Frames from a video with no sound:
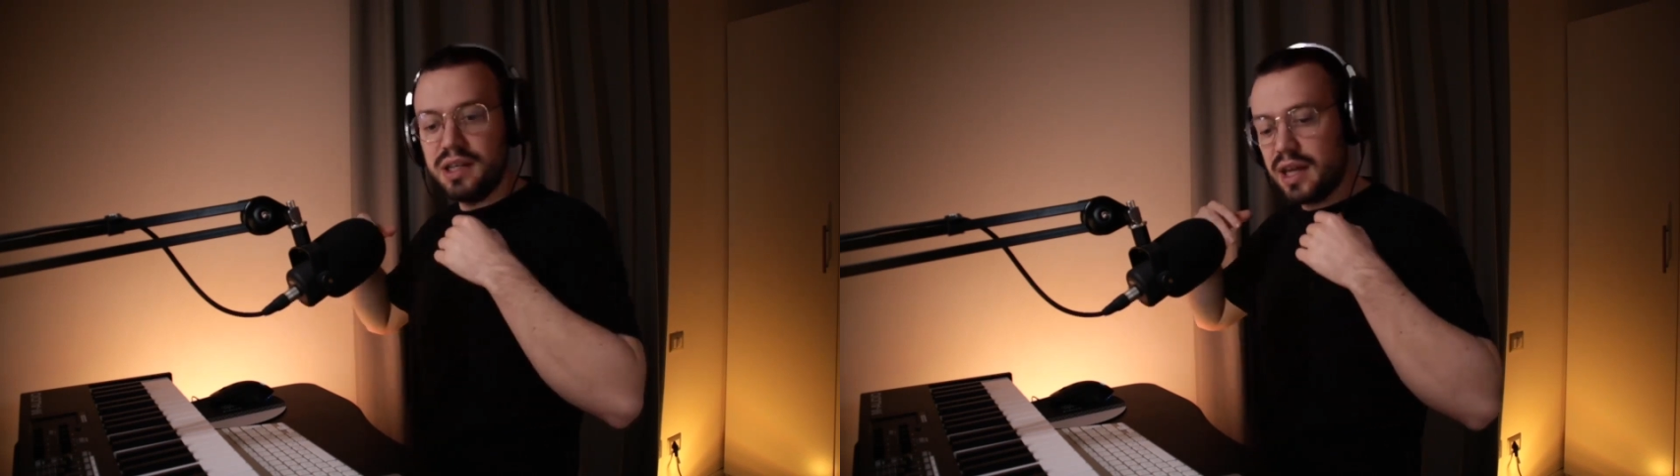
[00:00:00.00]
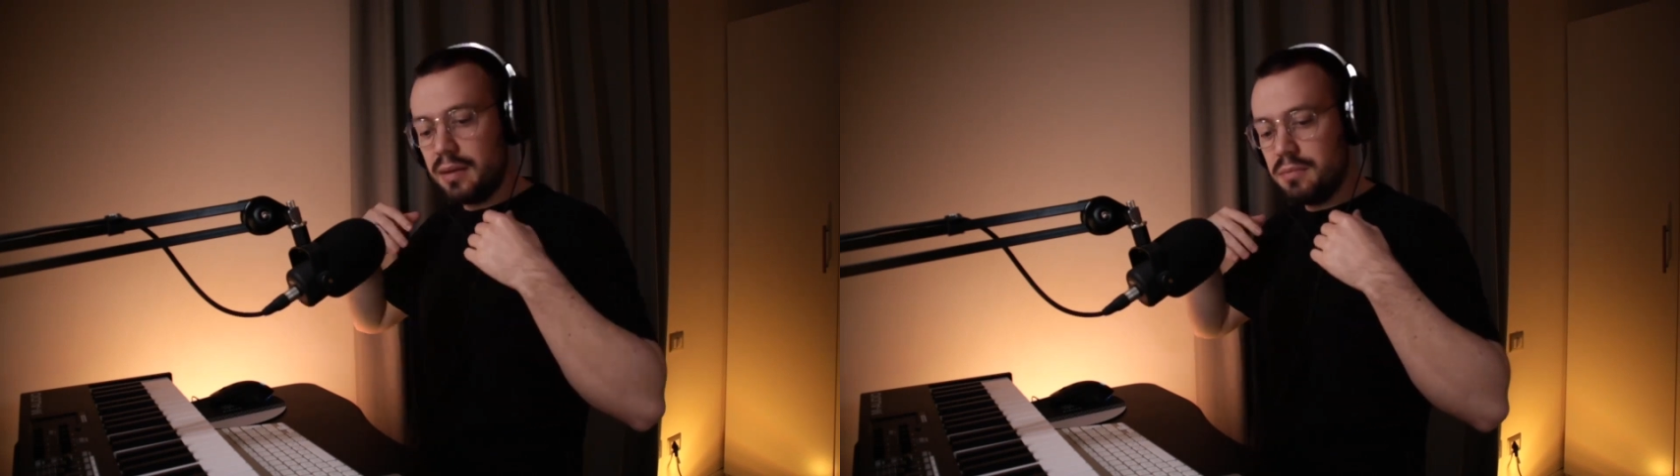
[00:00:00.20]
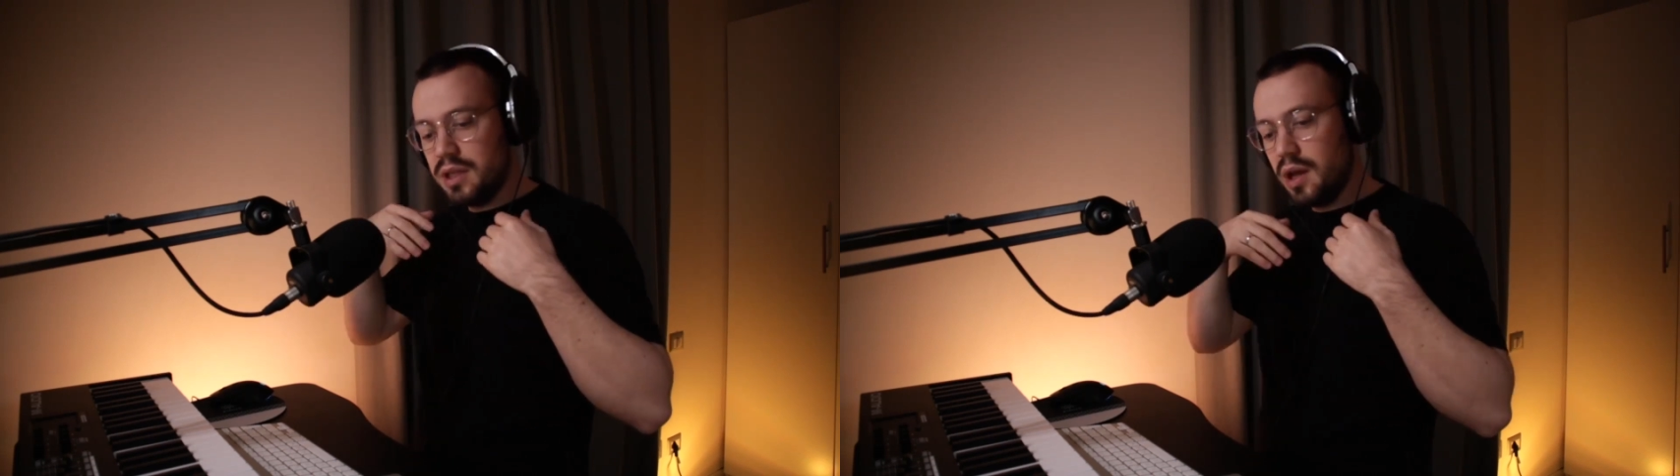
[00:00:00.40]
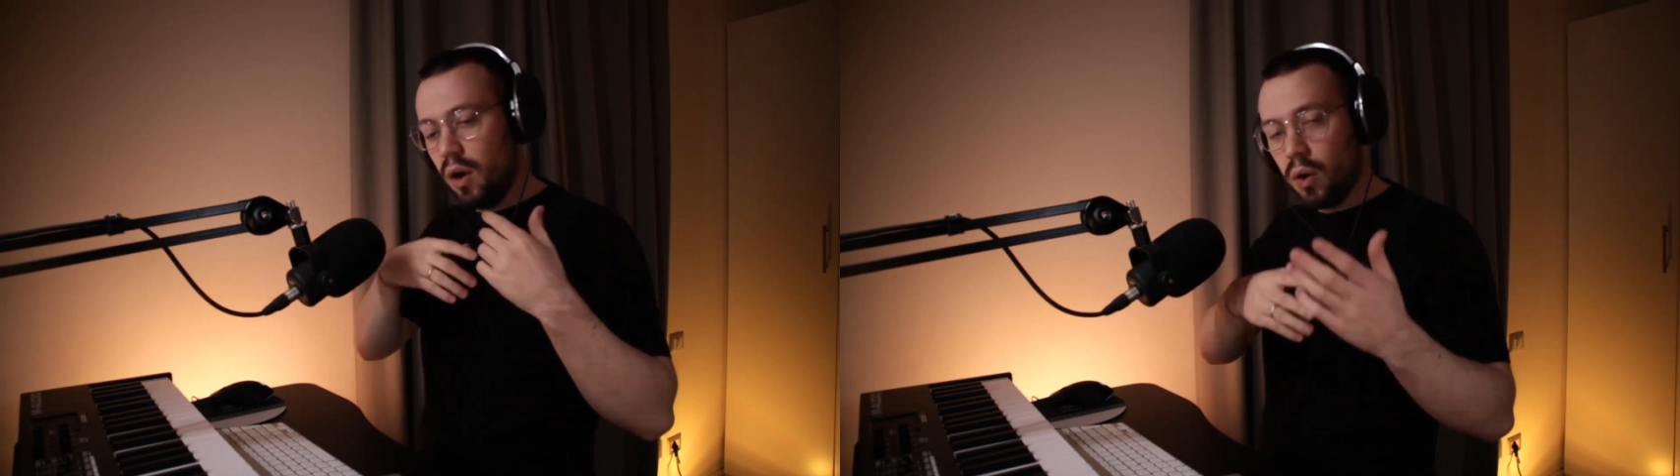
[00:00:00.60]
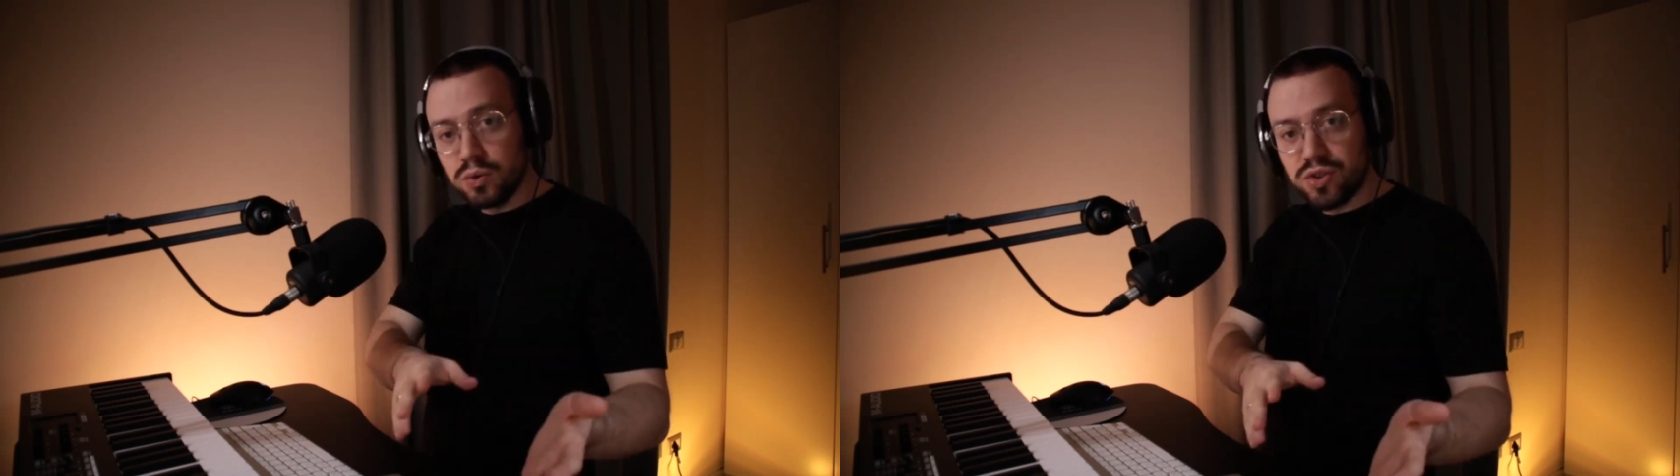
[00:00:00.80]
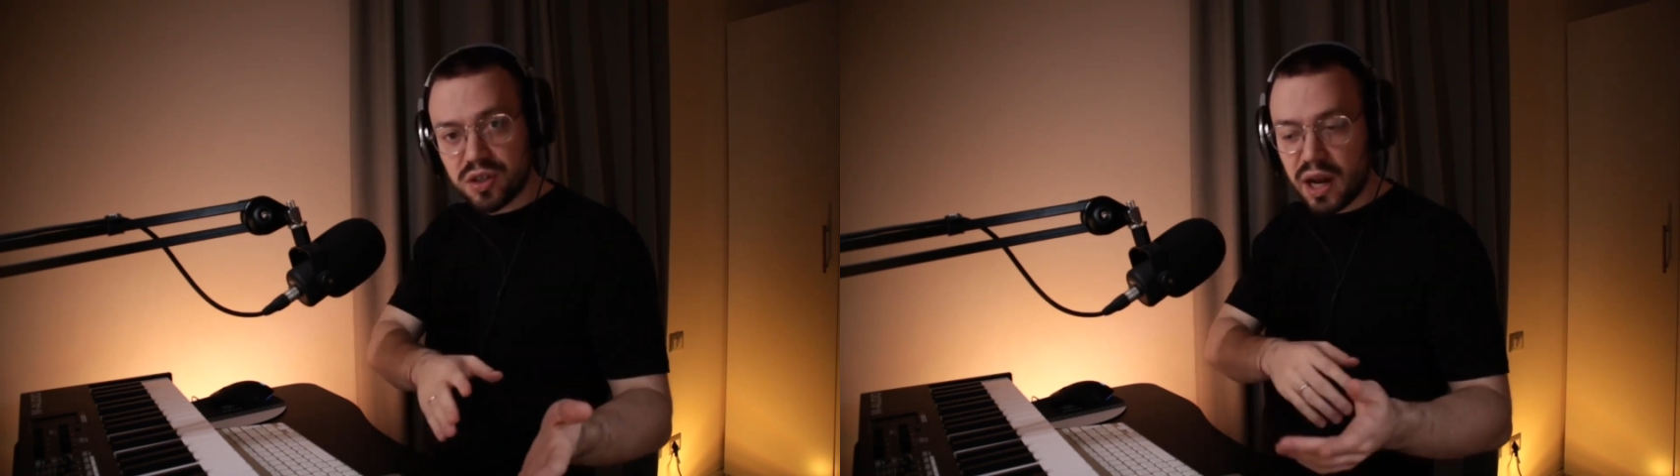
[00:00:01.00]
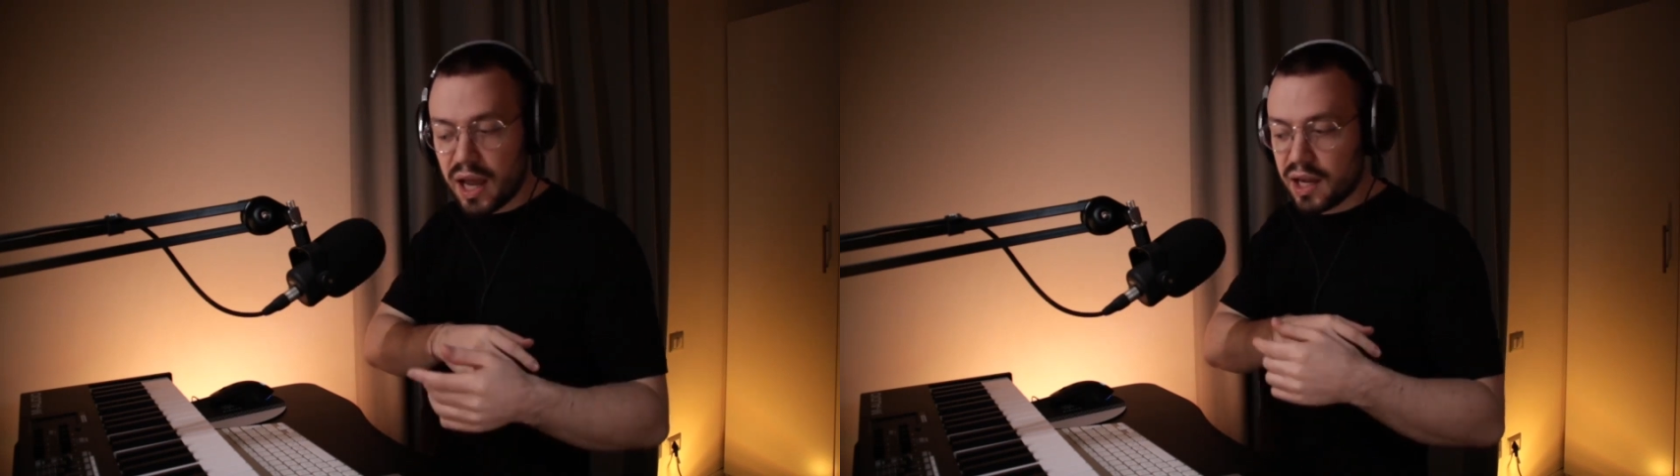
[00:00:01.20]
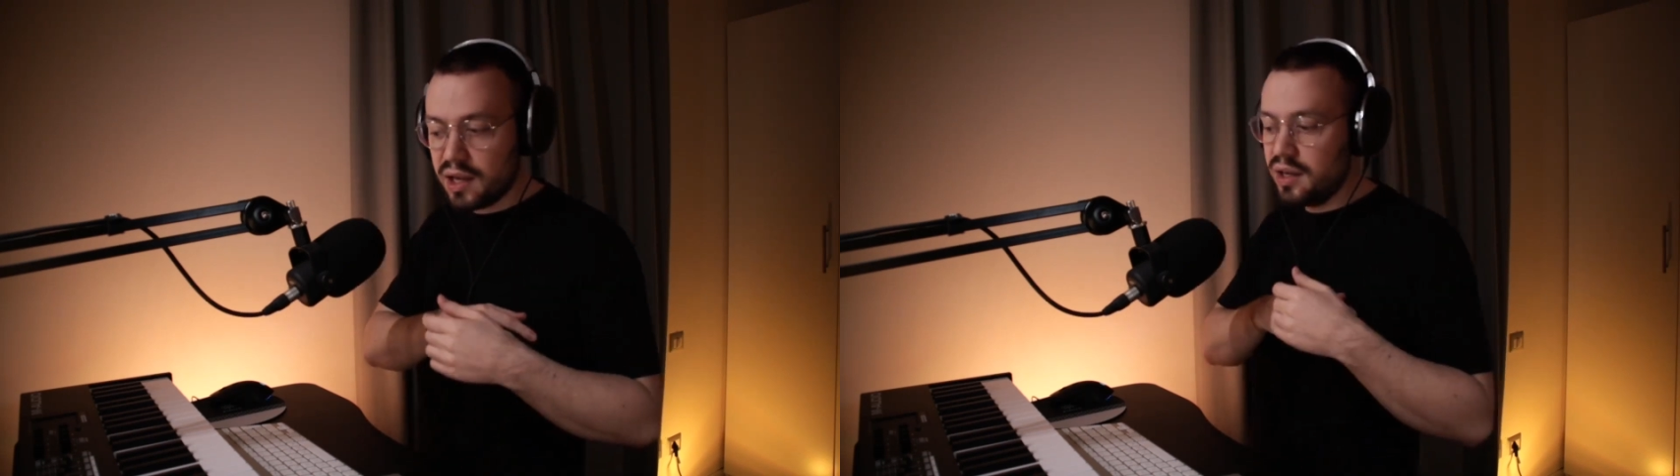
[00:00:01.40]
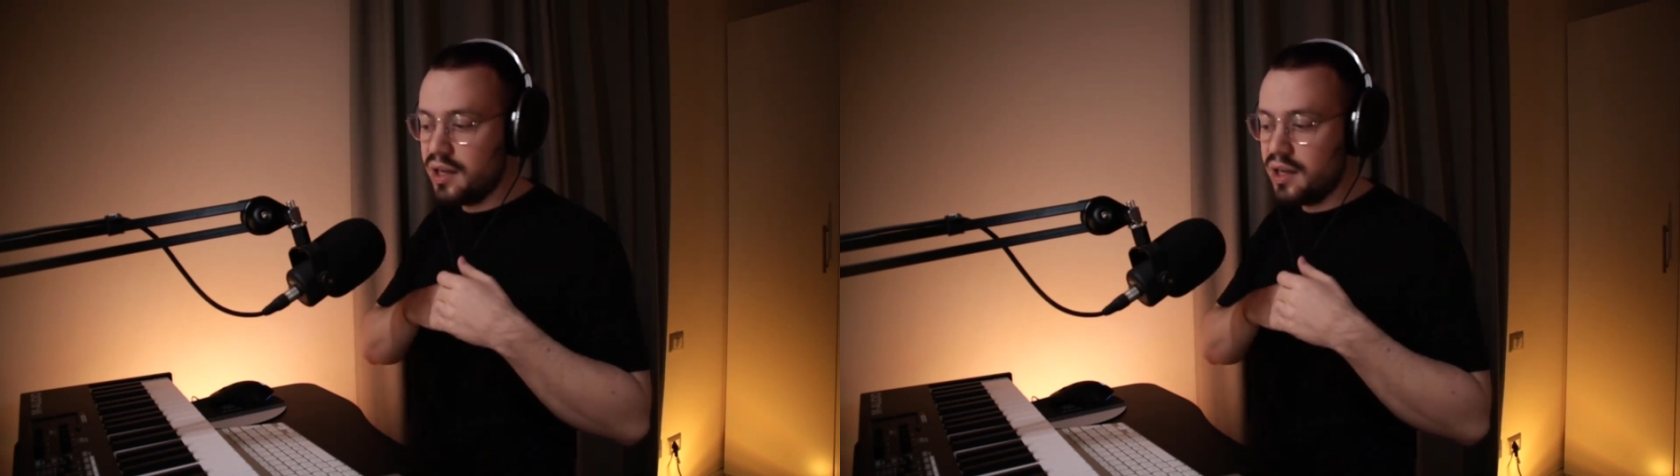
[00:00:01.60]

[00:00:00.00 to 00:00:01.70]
it can be the whole track,